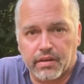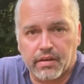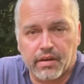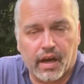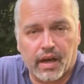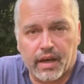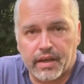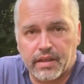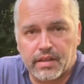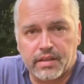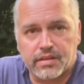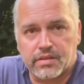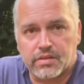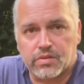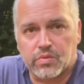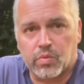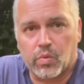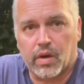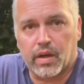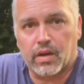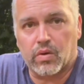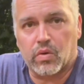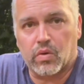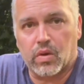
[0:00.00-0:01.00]
I just
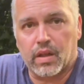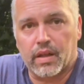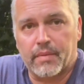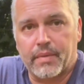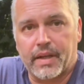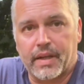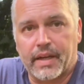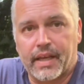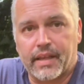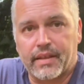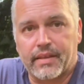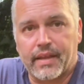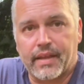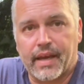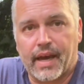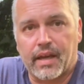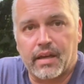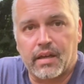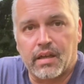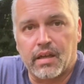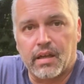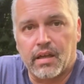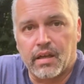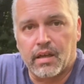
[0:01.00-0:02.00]
want to eliminate that
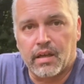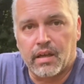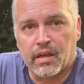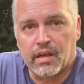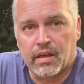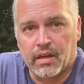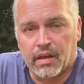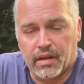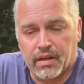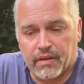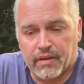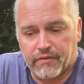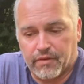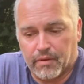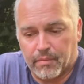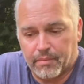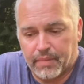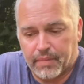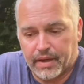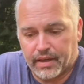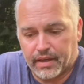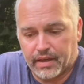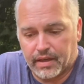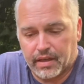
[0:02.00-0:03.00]
from
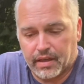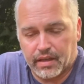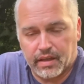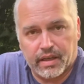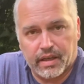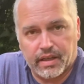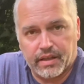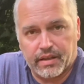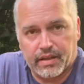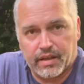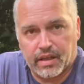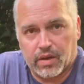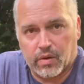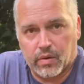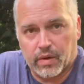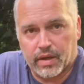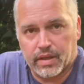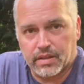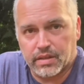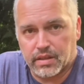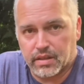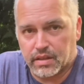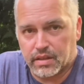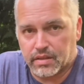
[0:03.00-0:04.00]
being in the
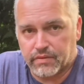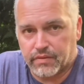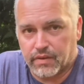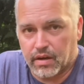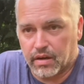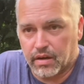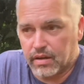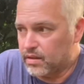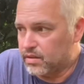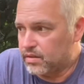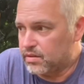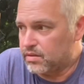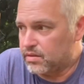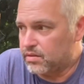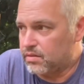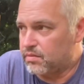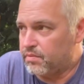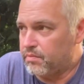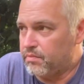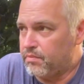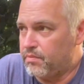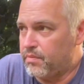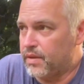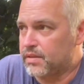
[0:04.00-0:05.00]
equation, as far as
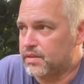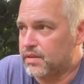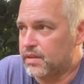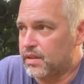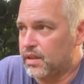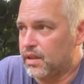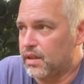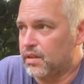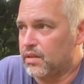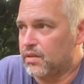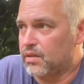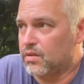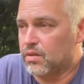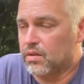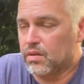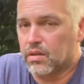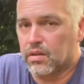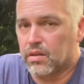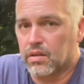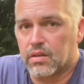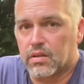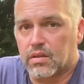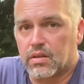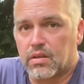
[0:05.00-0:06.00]
missing
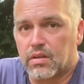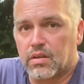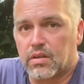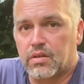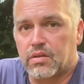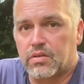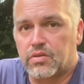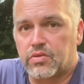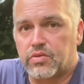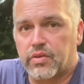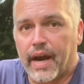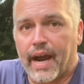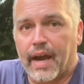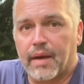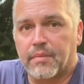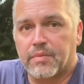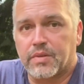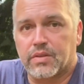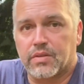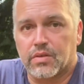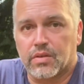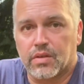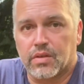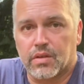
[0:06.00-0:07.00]
or traps
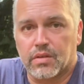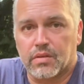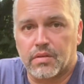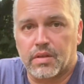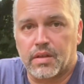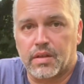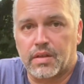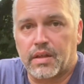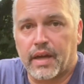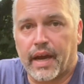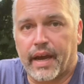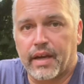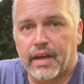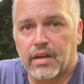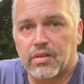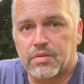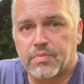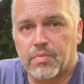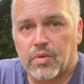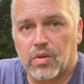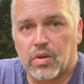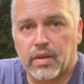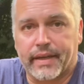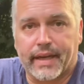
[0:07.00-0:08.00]
or coyotes
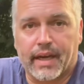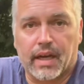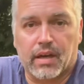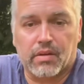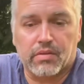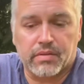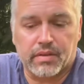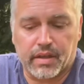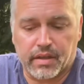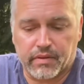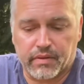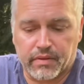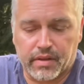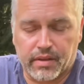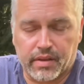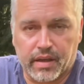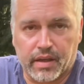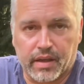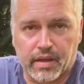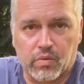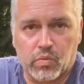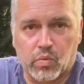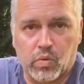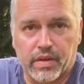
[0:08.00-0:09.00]
pulling out and everything
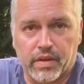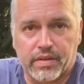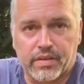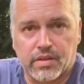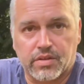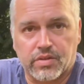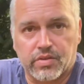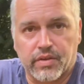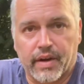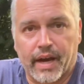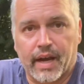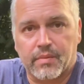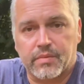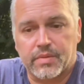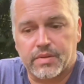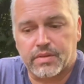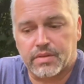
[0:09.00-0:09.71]
with the trap.